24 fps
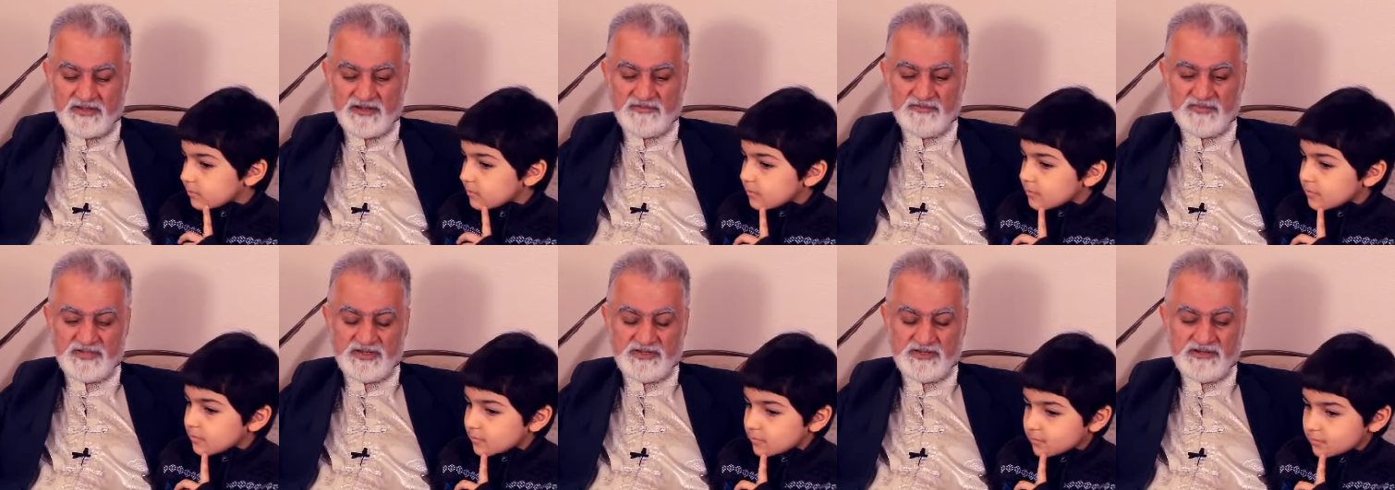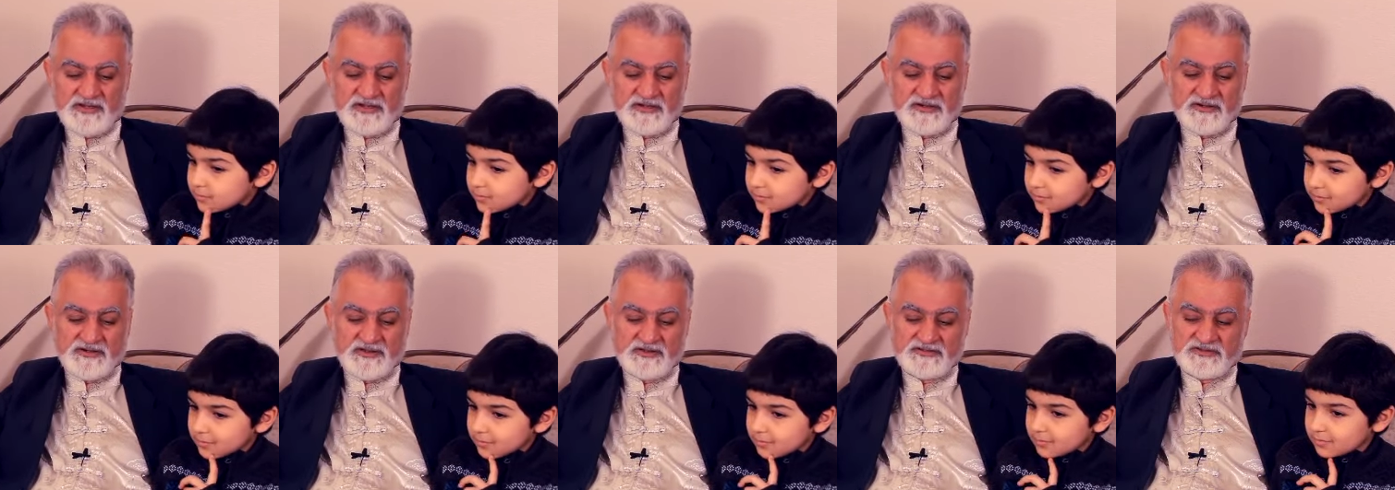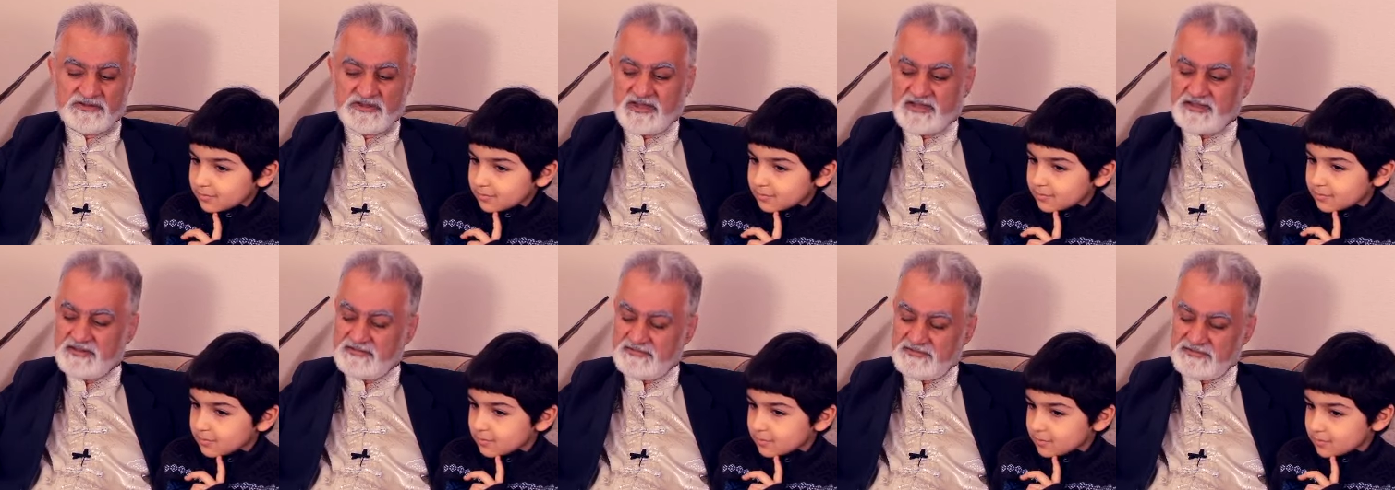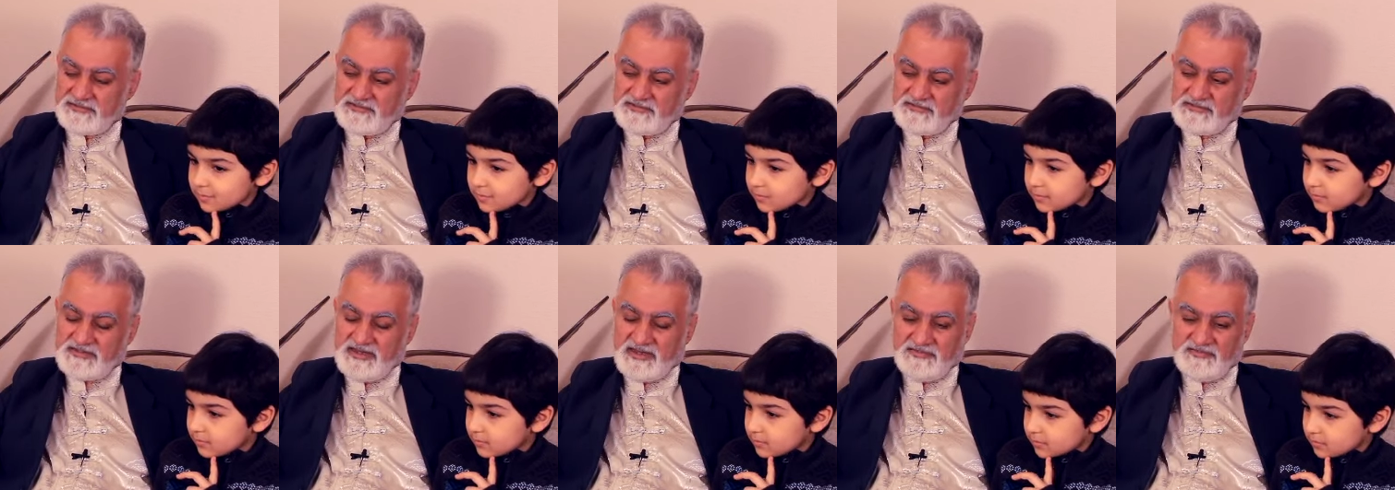Speaker 1: I mean, near not like
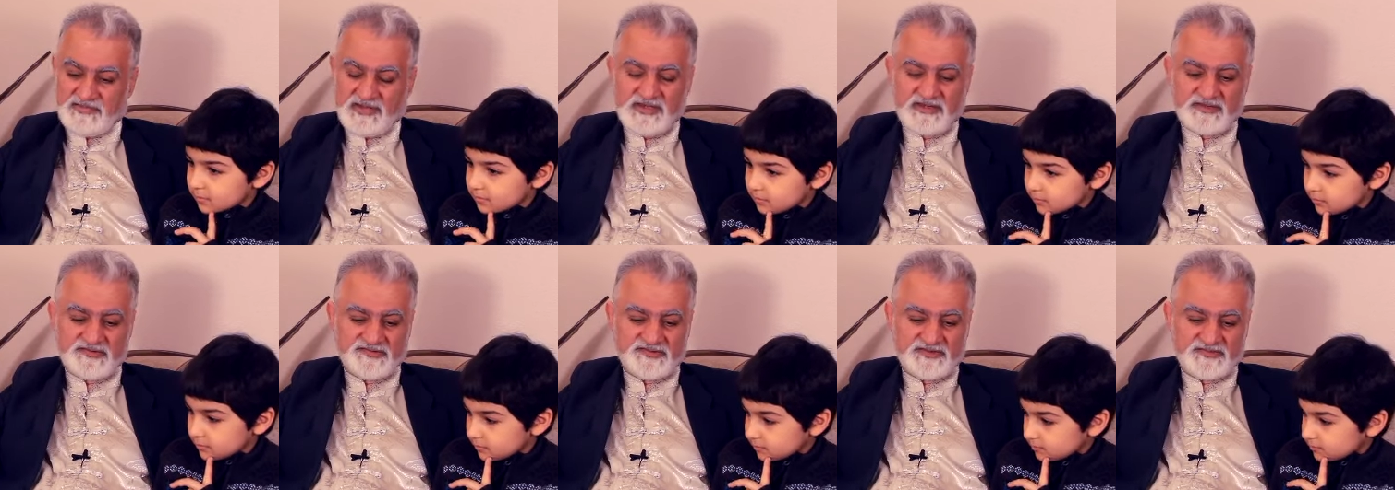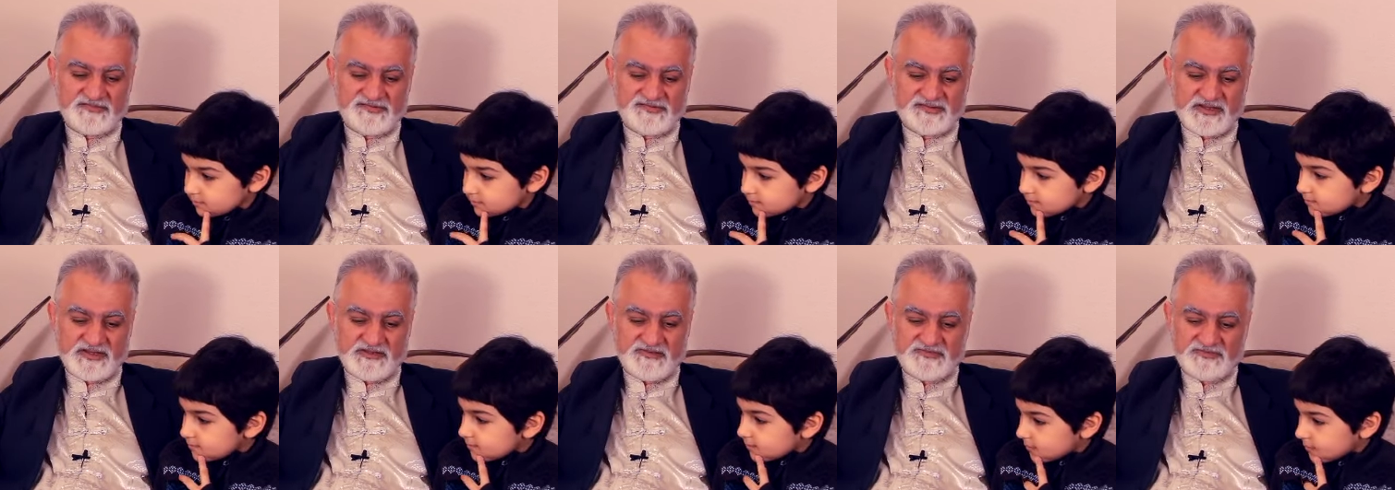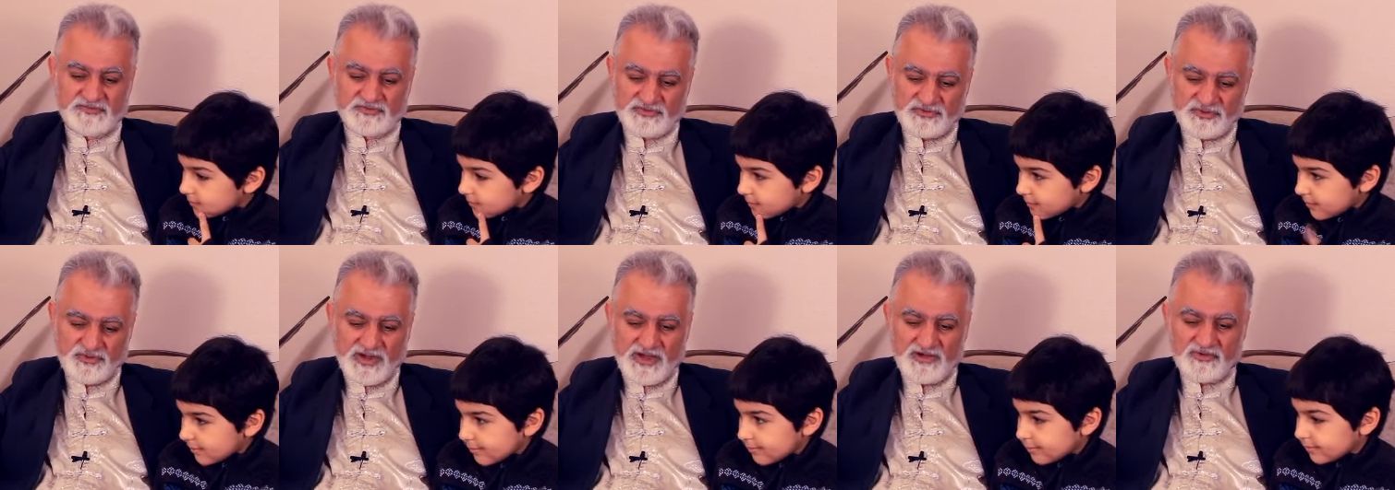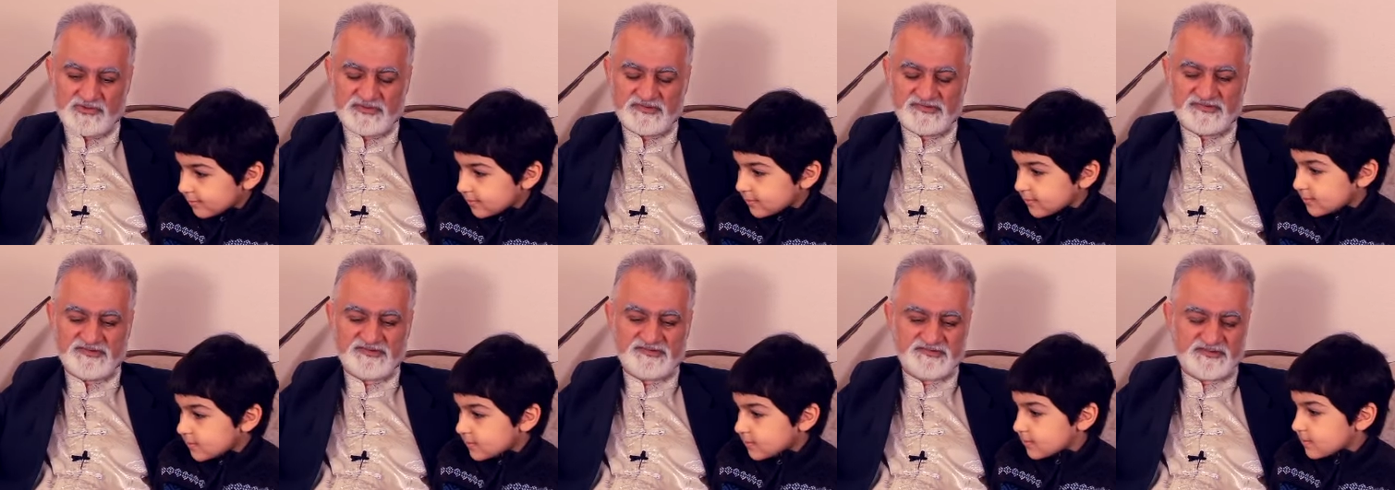uh, 10 minutes distance, no, two
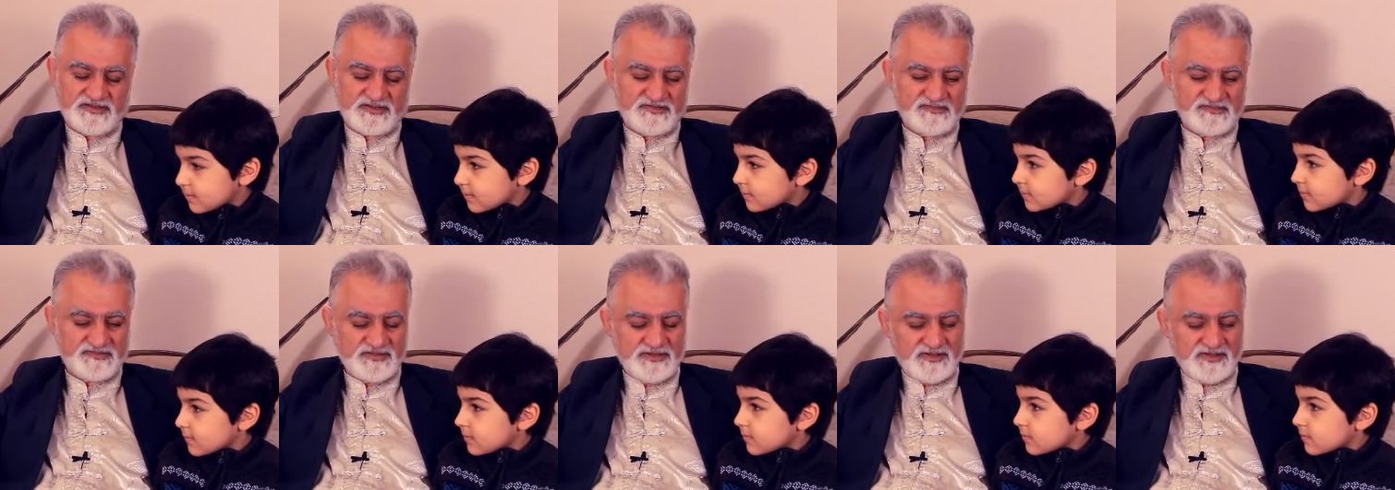hours distance.